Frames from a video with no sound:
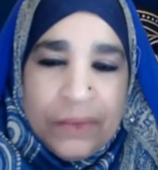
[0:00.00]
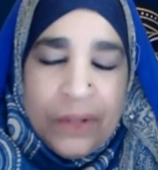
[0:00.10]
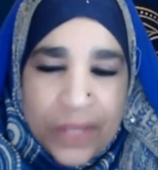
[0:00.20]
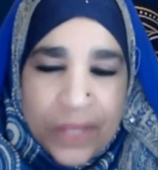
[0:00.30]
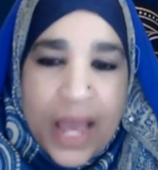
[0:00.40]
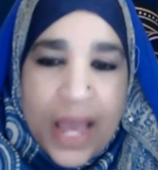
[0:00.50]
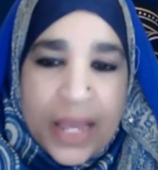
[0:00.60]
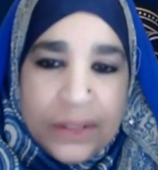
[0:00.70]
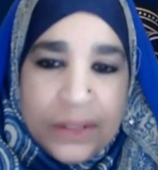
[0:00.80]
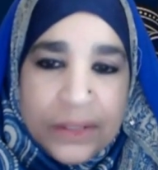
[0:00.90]

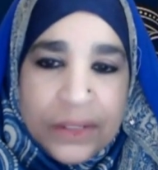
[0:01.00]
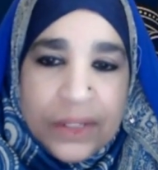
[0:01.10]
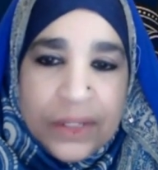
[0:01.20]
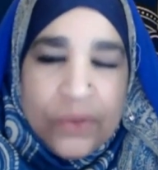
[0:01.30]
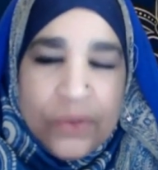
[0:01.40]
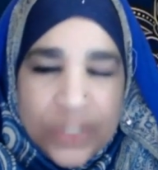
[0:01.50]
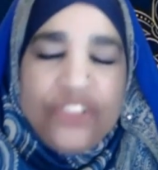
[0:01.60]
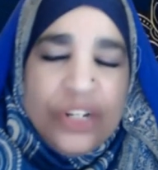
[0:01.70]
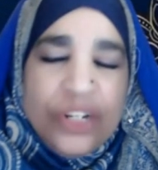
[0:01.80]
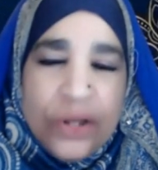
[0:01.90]
Okay? We
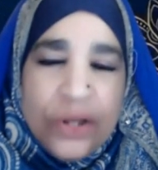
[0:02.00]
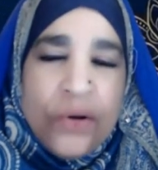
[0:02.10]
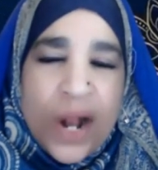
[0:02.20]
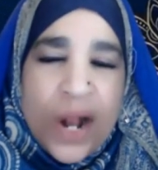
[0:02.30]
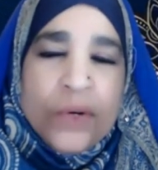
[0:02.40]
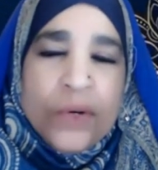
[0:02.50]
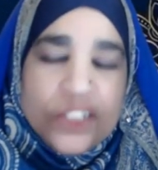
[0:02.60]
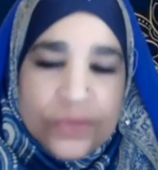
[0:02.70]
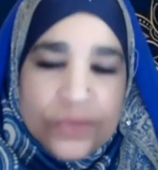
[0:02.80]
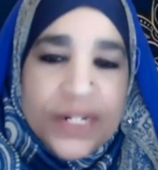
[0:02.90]
should know our
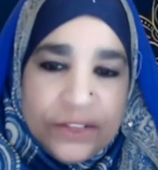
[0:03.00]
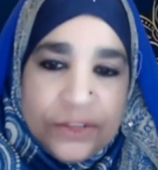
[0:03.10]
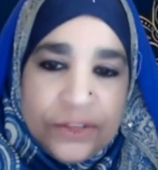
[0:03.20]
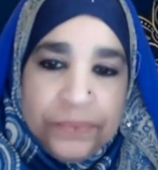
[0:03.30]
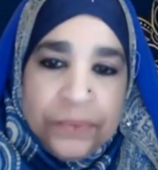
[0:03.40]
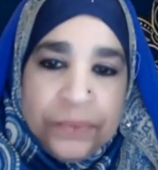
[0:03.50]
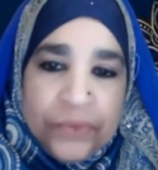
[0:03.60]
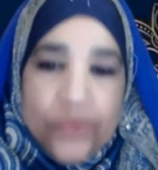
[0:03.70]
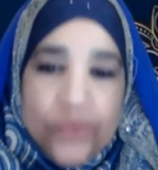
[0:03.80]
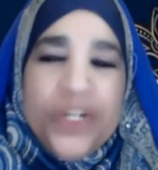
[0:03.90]
strengths.
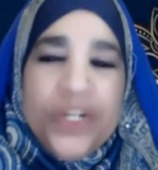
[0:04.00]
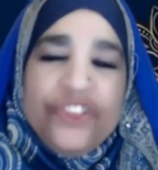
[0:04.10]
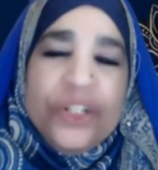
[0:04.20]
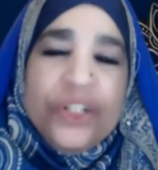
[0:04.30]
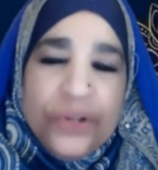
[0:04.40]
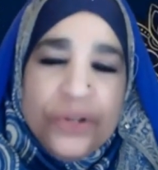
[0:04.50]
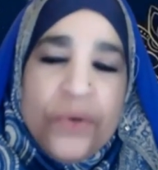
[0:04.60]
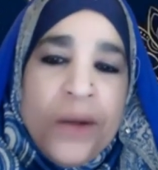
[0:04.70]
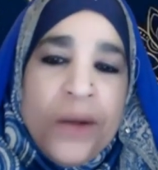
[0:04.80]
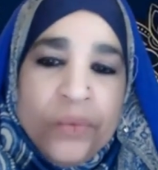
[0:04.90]
We should
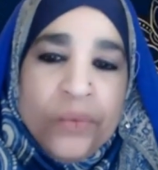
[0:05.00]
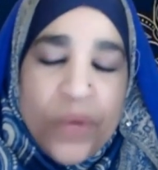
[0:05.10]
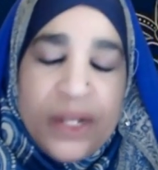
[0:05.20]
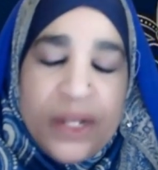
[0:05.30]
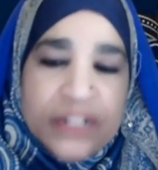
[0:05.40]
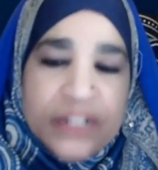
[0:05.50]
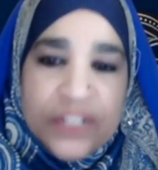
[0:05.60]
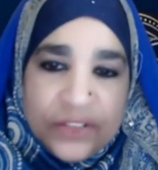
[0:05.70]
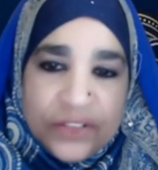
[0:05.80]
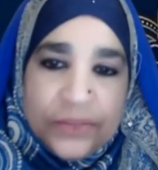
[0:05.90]
know our
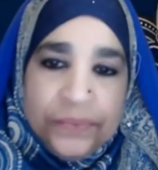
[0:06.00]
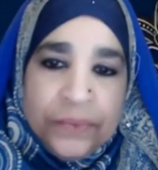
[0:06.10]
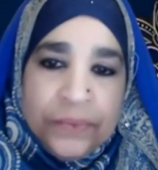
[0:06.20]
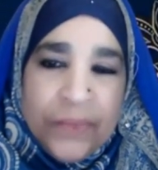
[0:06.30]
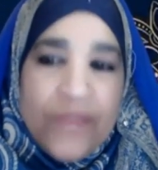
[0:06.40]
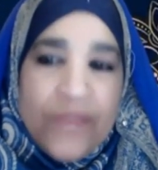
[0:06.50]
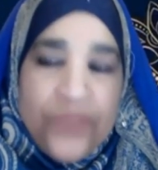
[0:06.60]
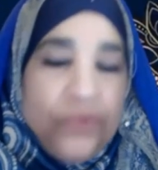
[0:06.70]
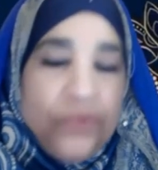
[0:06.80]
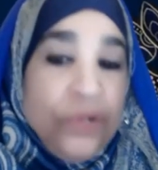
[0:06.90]
weaknesses. If
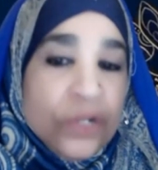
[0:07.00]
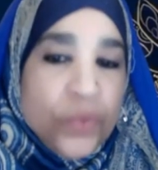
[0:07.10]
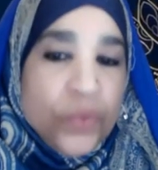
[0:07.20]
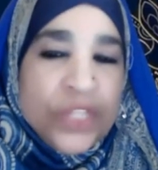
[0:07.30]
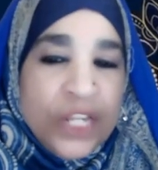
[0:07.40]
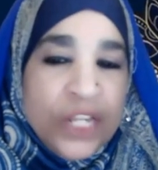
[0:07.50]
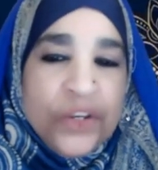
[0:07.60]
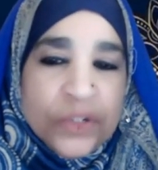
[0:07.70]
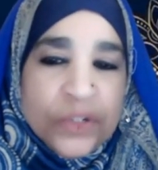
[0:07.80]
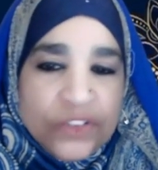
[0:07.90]
you look
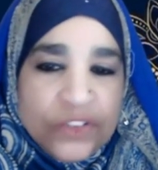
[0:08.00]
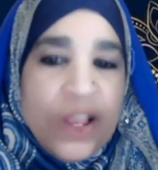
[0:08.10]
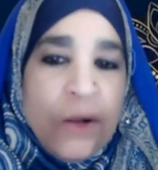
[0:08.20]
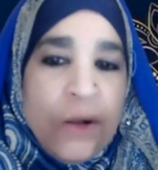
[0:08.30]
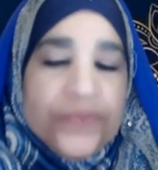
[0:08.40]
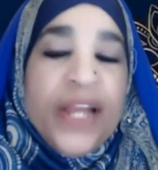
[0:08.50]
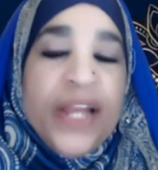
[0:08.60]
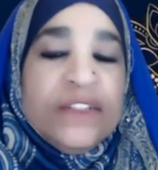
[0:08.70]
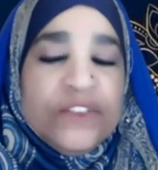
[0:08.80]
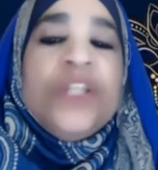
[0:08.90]
within yourself
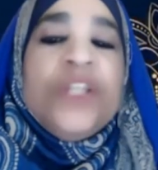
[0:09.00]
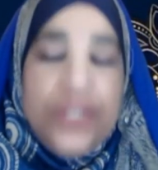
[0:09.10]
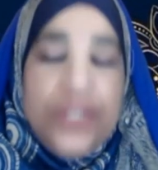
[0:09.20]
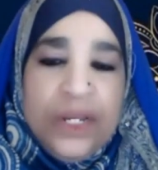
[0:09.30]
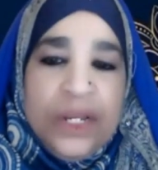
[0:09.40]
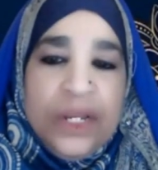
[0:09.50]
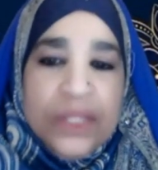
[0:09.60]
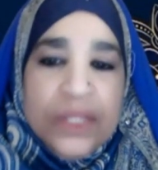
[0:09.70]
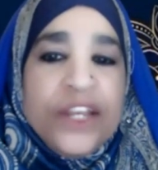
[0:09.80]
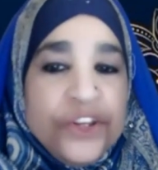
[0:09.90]
and see
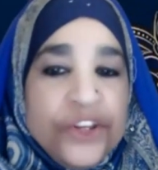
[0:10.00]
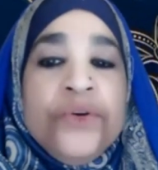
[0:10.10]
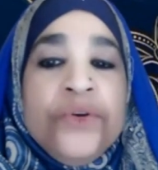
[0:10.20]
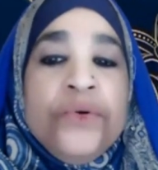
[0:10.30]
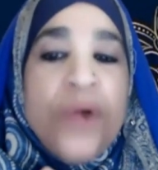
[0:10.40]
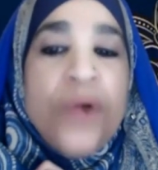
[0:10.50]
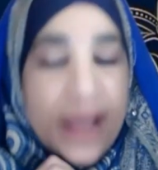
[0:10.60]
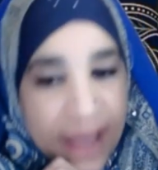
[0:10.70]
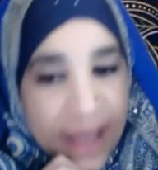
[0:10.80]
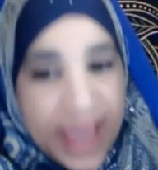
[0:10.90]
that you
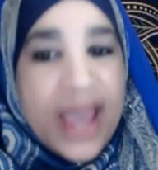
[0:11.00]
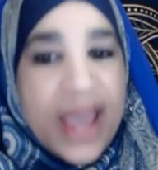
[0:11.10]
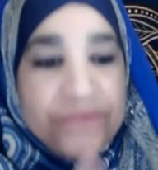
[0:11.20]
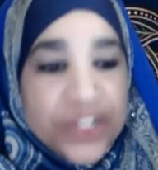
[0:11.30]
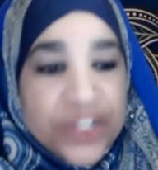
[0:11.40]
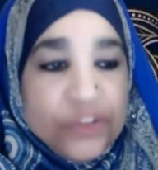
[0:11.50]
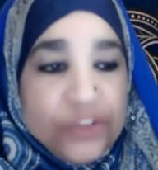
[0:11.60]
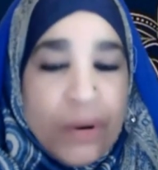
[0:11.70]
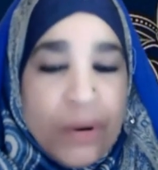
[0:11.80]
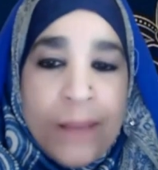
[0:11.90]
have this
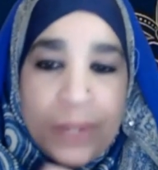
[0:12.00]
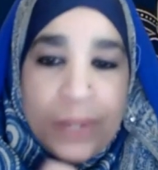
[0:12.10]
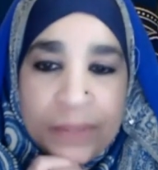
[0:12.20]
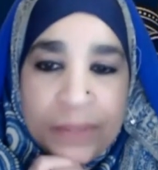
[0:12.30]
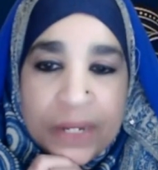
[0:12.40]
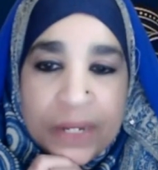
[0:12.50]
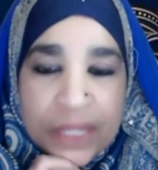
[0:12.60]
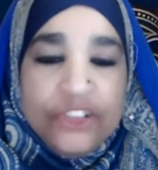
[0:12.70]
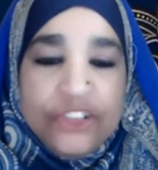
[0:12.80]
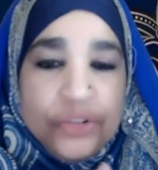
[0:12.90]
problem,
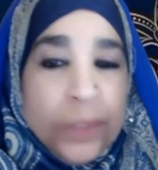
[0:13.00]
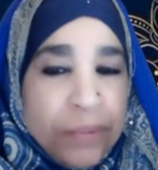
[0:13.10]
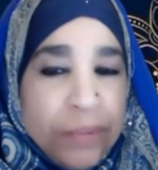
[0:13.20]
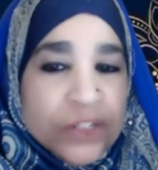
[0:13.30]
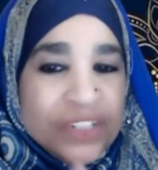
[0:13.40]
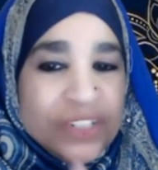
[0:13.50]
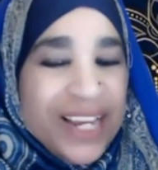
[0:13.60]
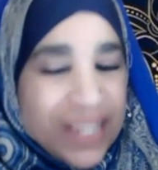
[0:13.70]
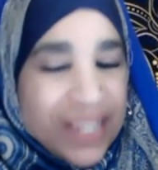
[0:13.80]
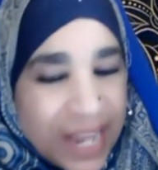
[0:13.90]
that you're a person
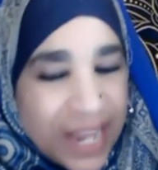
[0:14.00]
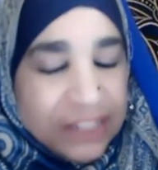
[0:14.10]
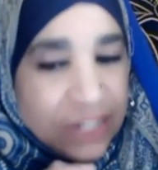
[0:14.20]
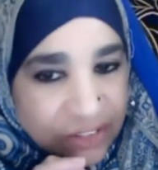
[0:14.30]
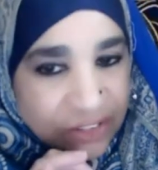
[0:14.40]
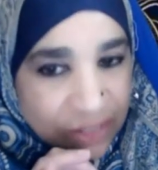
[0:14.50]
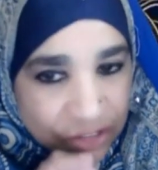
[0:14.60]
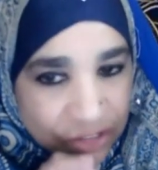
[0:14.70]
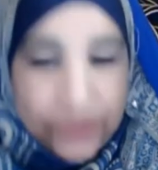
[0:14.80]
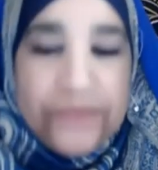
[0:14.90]
that is
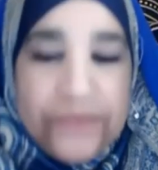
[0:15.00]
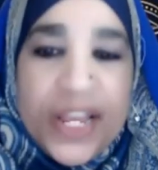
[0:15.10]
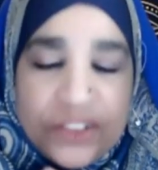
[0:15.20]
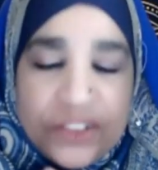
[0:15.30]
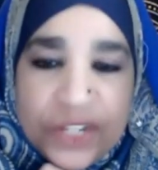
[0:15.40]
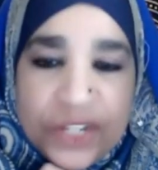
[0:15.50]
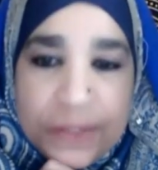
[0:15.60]
two-faced,